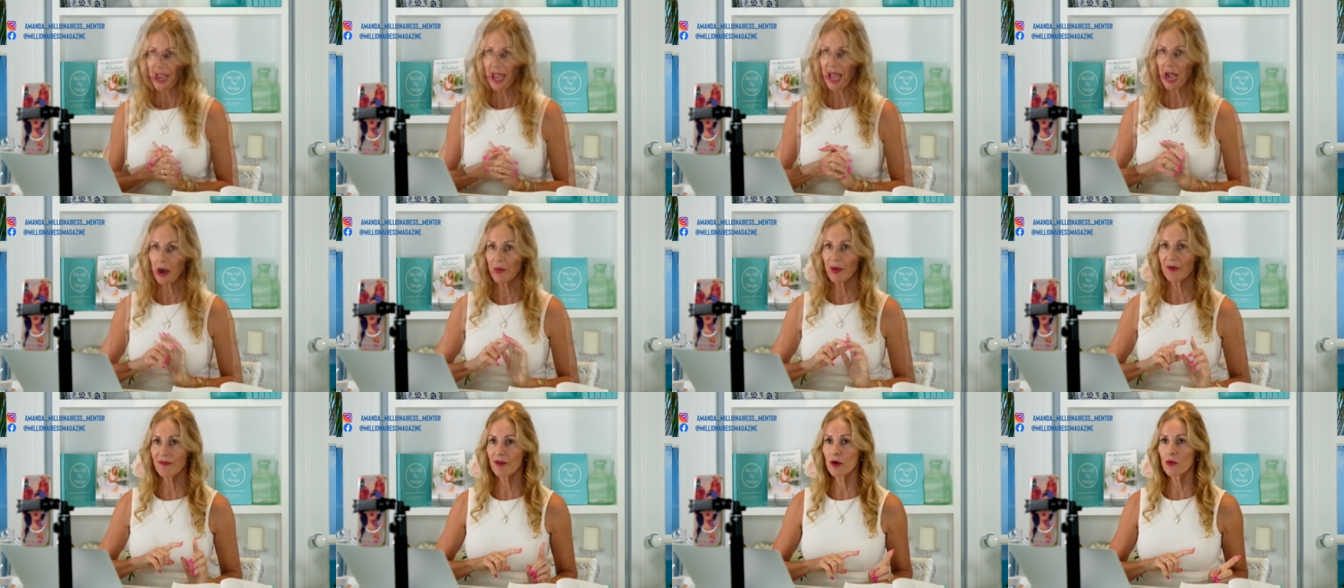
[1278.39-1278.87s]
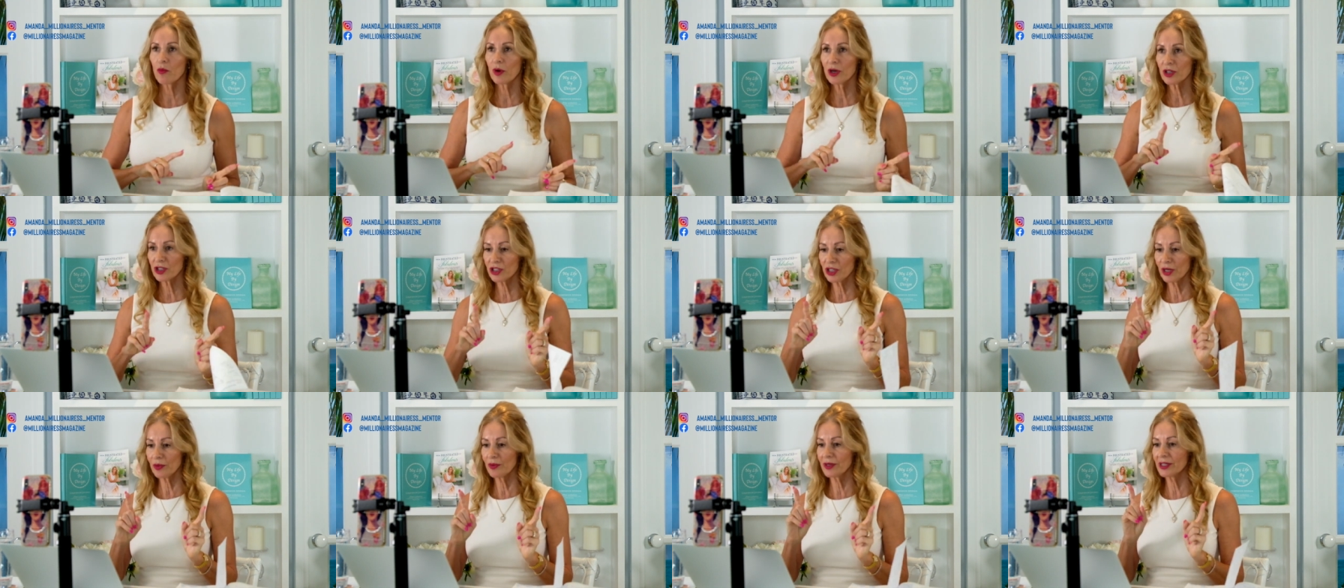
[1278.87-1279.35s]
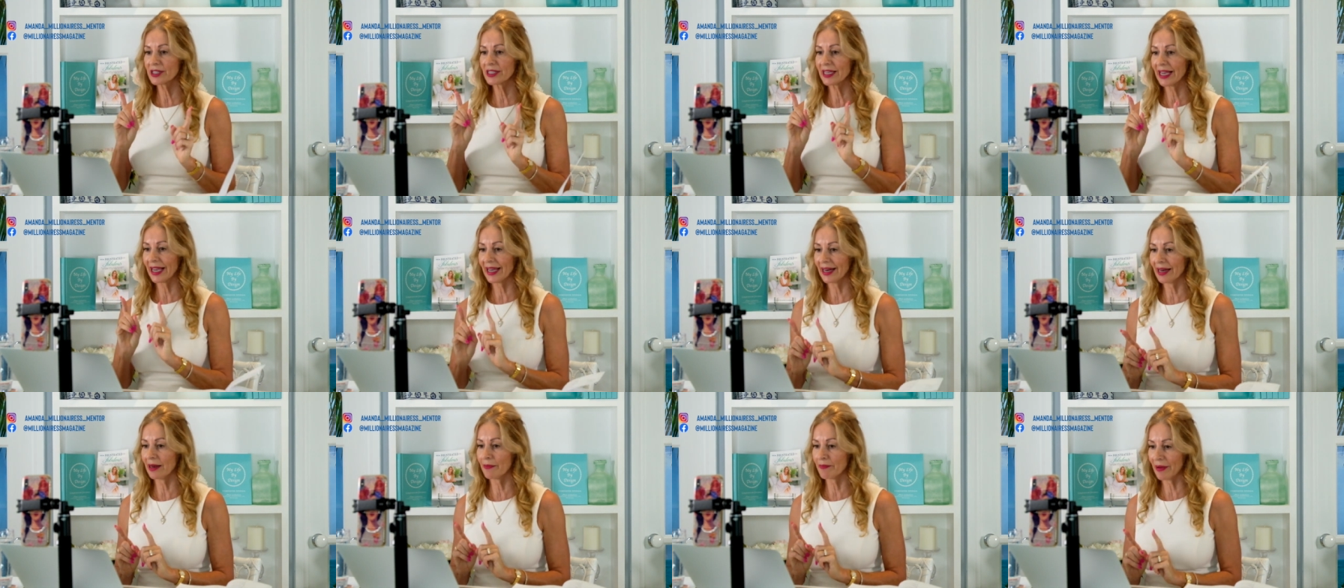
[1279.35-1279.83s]
However, what she was
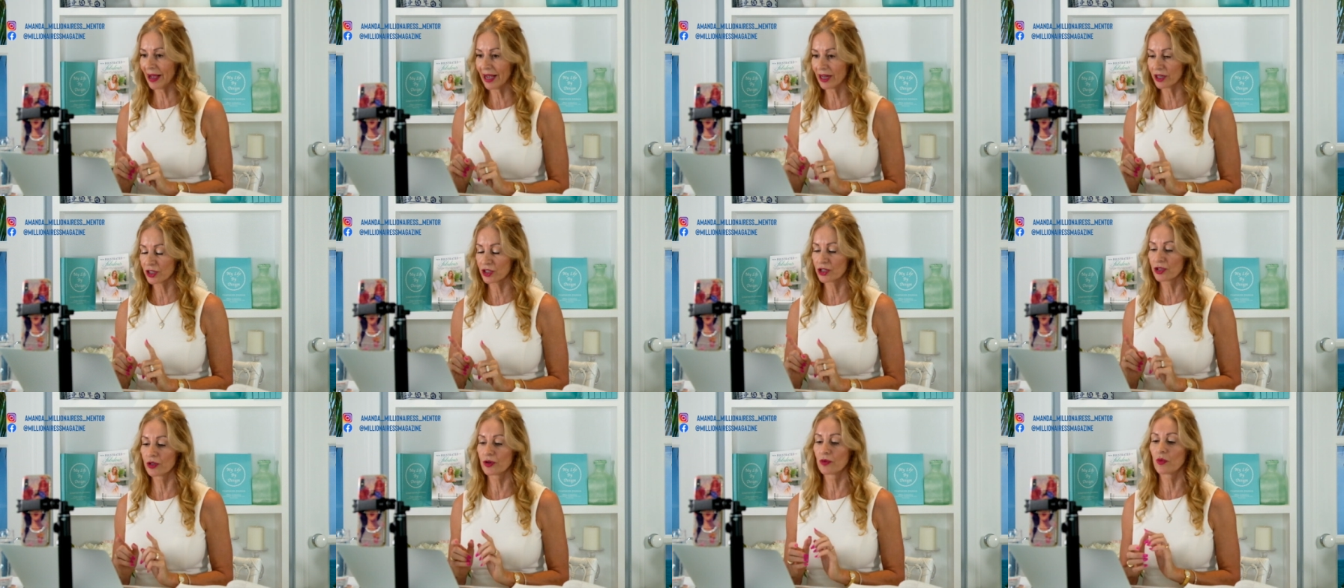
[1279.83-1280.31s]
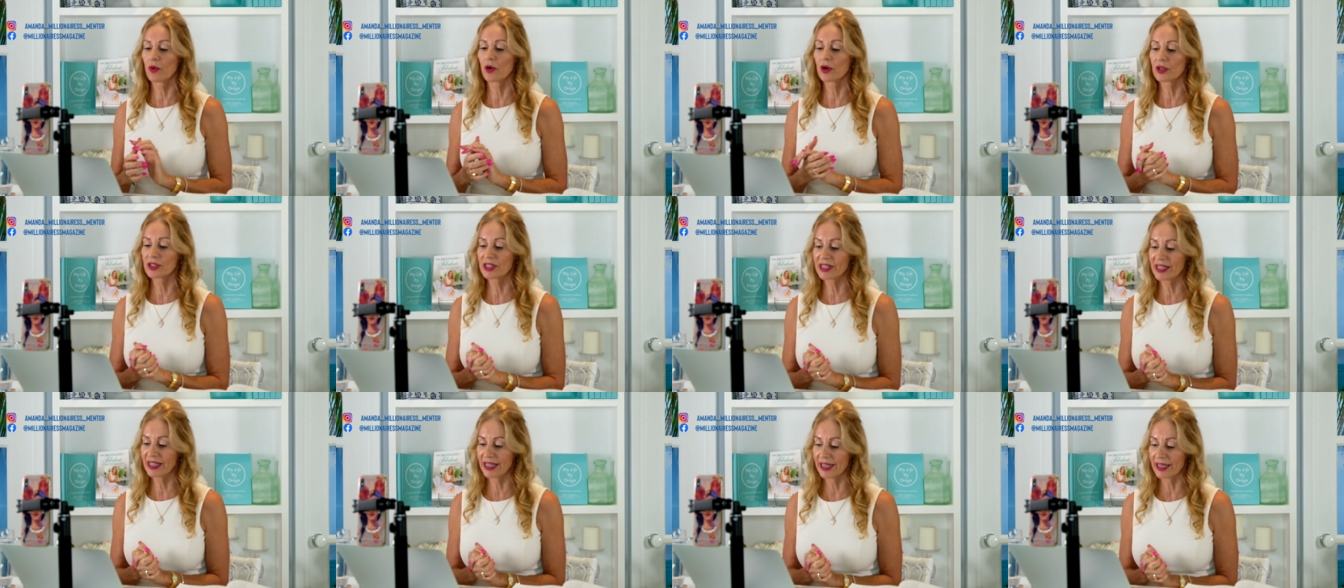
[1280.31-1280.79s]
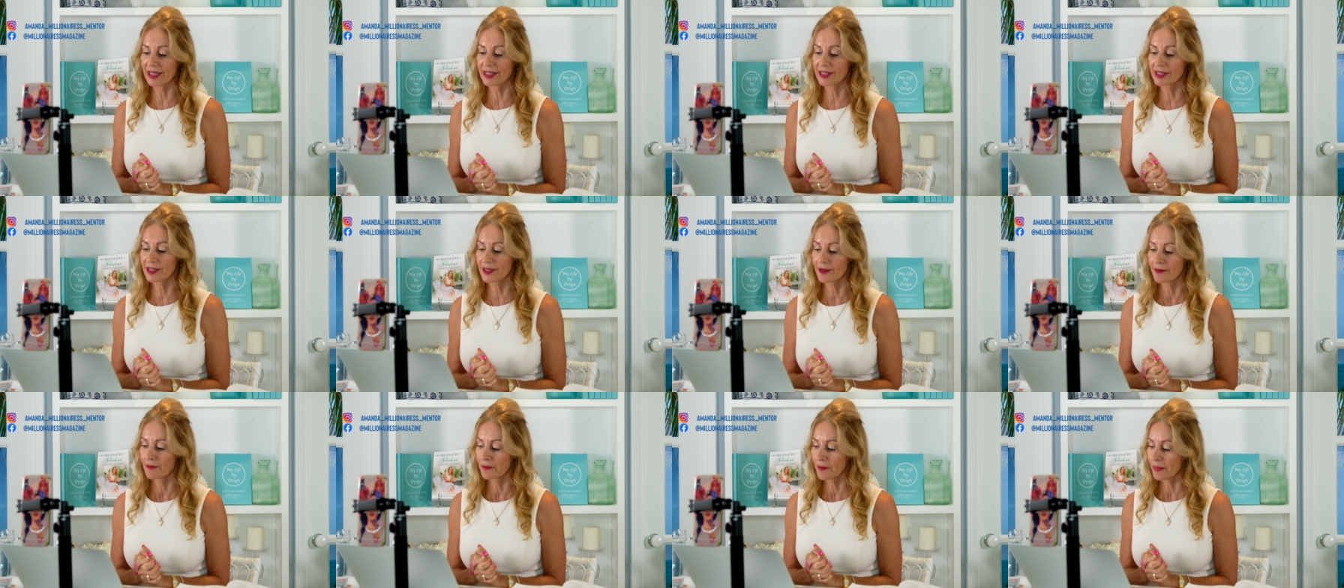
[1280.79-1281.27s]
getting back to was
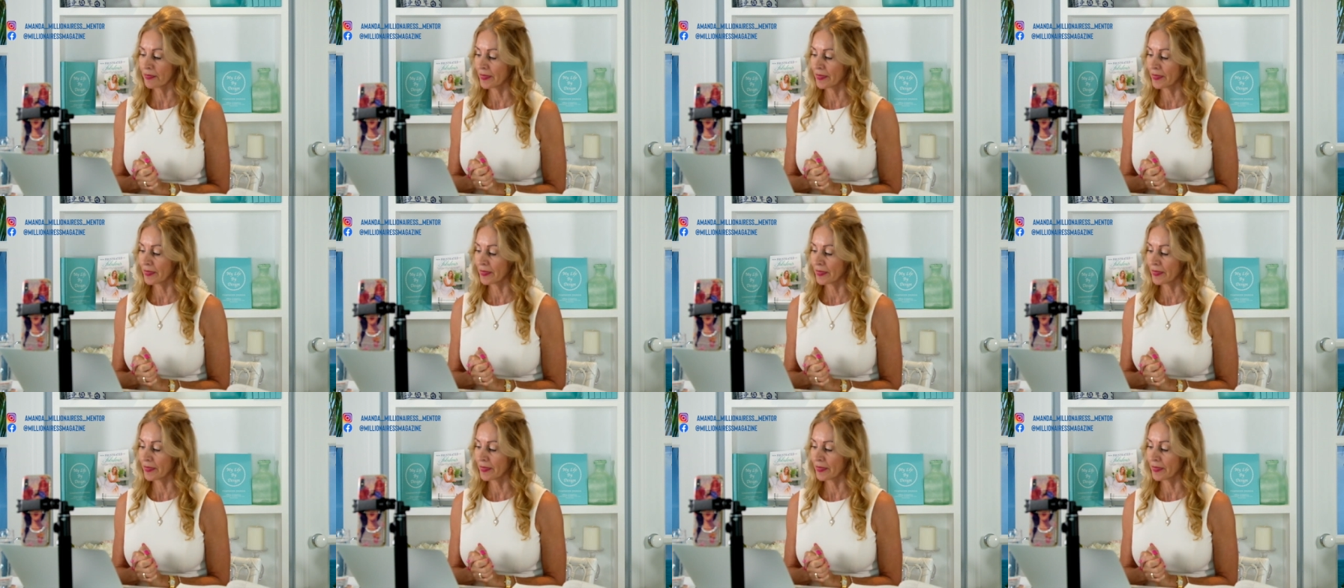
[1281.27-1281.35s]
this